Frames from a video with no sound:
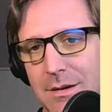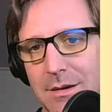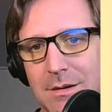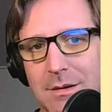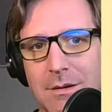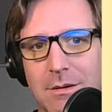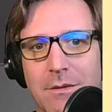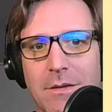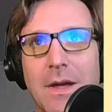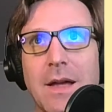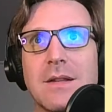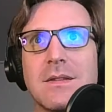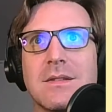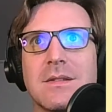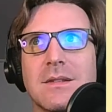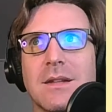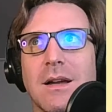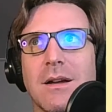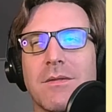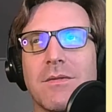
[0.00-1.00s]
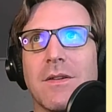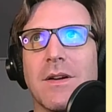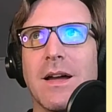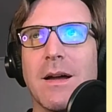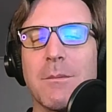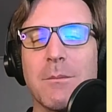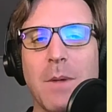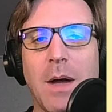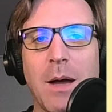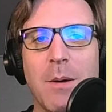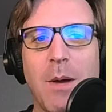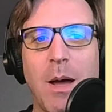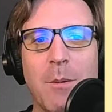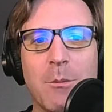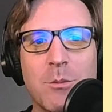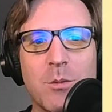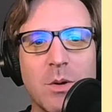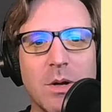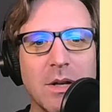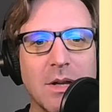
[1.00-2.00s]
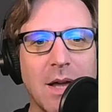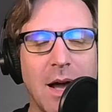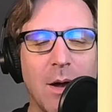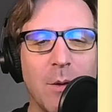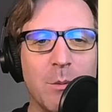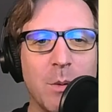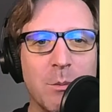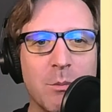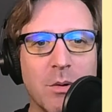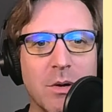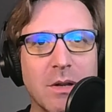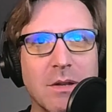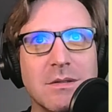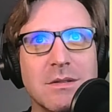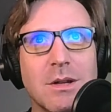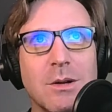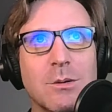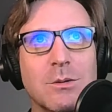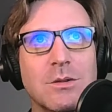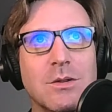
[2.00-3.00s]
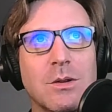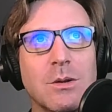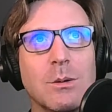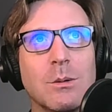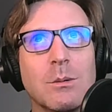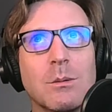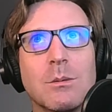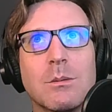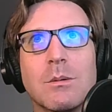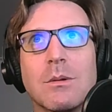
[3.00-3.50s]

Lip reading: all that stuff. I'll be pretty stoked to